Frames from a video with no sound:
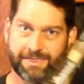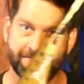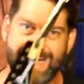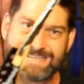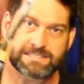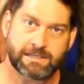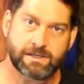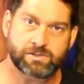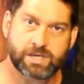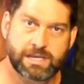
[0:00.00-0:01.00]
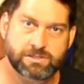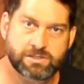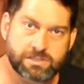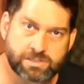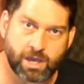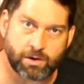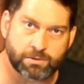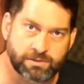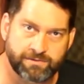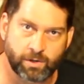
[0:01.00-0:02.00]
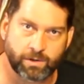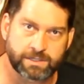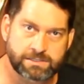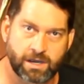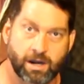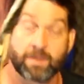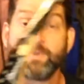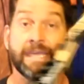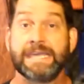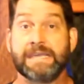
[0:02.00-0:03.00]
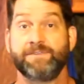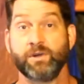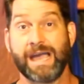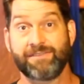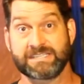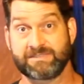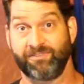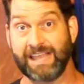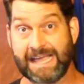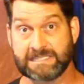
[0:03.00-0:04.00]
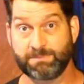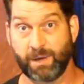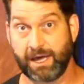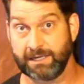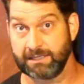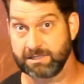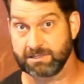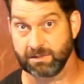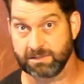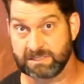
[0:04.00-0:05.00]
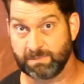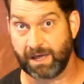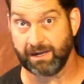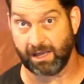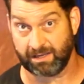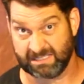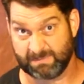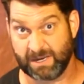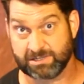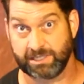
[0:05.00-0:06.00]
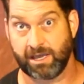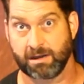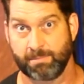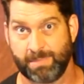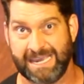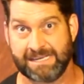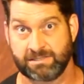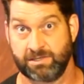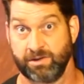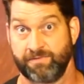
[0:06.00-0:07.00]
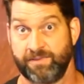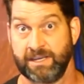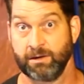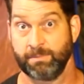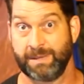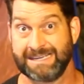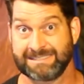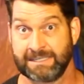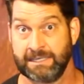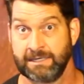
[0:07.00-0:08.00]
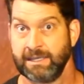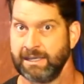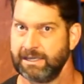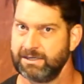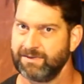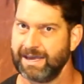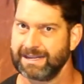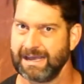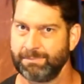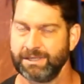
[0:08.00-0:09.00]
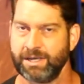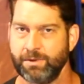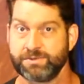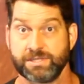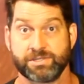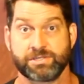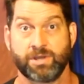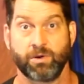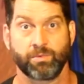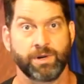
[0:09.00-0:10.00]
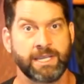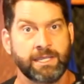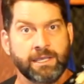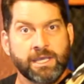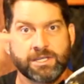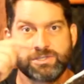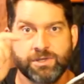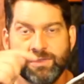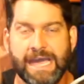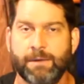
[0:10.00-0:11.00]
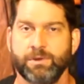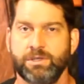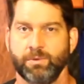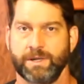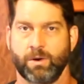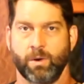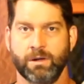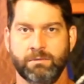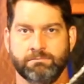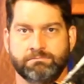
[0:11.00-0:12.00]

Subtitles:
That's going to change the tone of your guitar. If you have a flat spot in a certain spot, especially on a bass, and you're finger bassing it, and you've got a couple of notes that just don't ring, do that when you record.